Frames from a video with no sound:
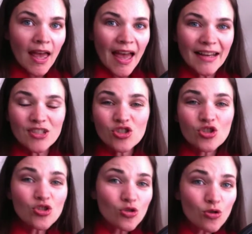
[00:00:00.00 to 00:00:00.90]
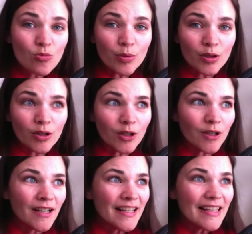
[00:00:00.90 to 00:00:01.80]
and it's
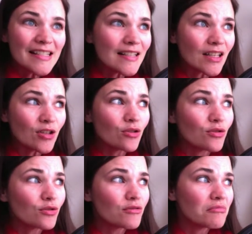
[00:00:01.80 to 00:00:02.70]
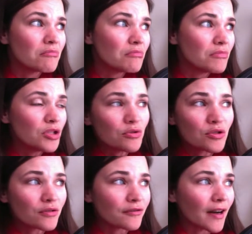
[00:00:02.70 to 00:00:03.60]
super easy to use,
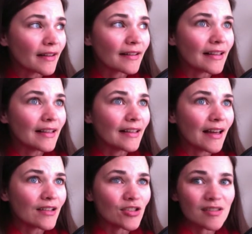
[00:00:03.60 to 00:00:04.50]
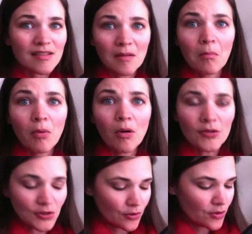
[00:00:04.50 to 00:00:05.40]
user-friendly, and just simple.
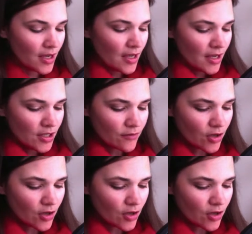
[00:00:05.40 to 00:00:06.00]
So you've